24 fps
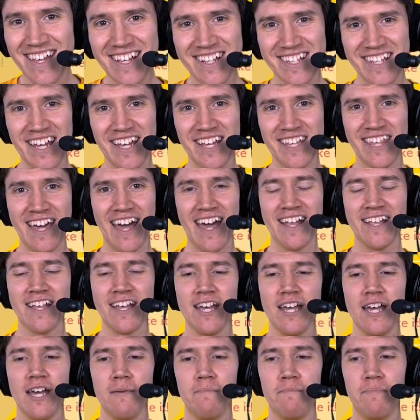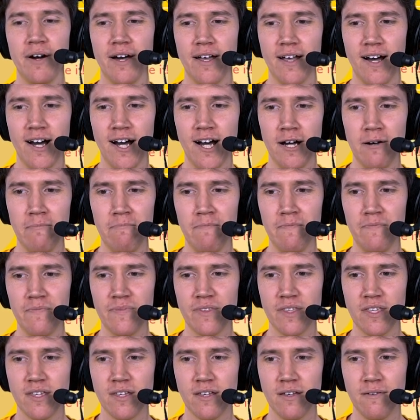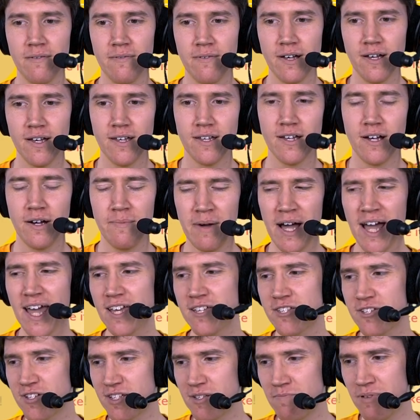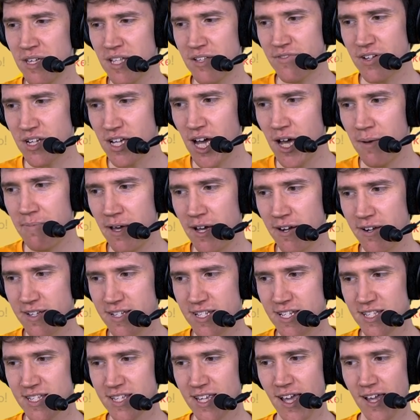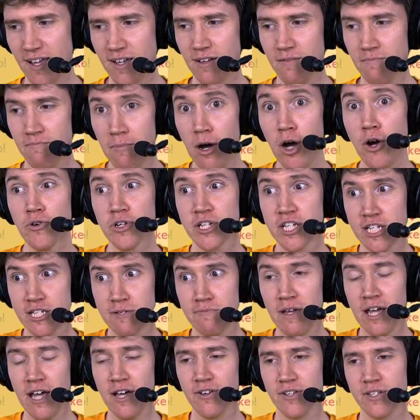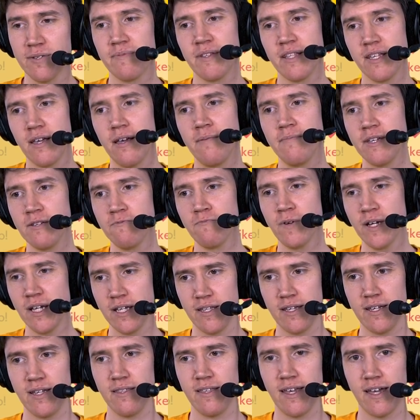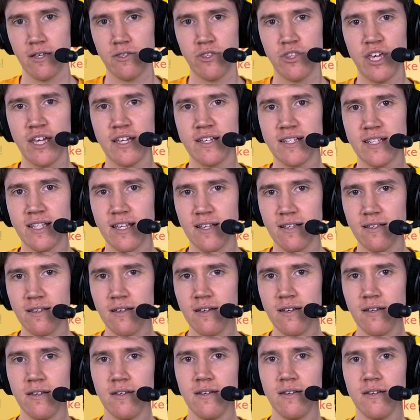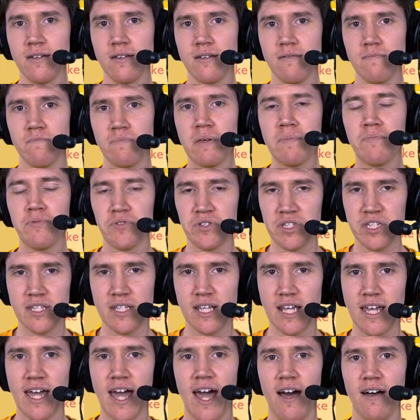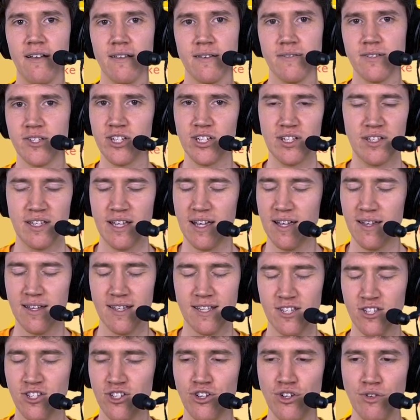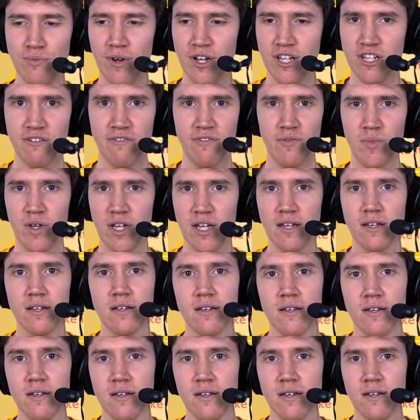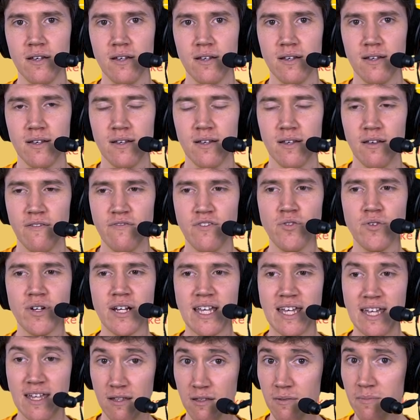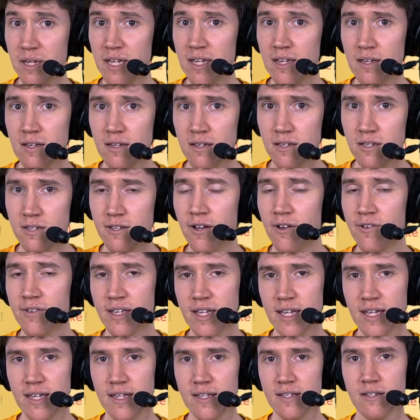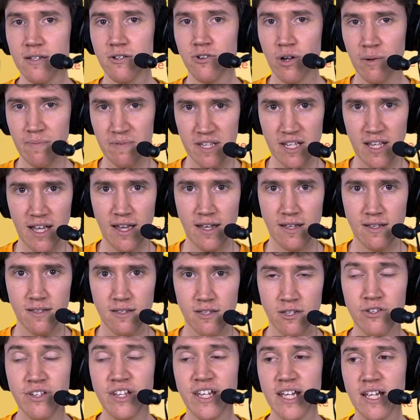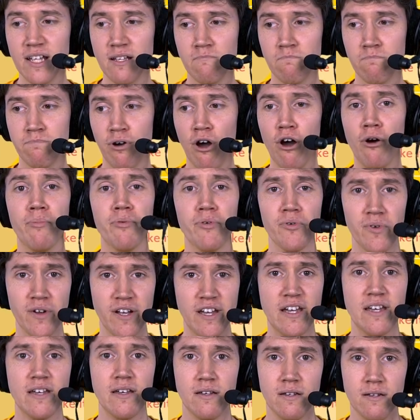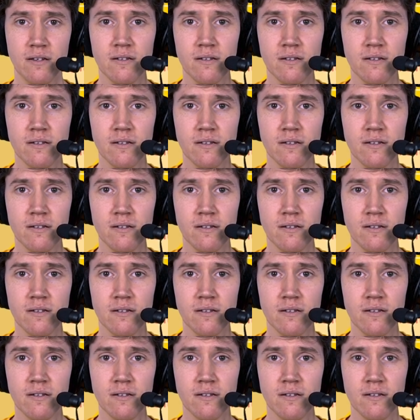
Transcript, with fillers: things like that. But um, uh, my answer is a bit of a cop out because it's like most smells, but I mean, really, like things that people seek out. It's just like it's too much for me. If you want to kill me, you don't need kryptonite. You need potpourri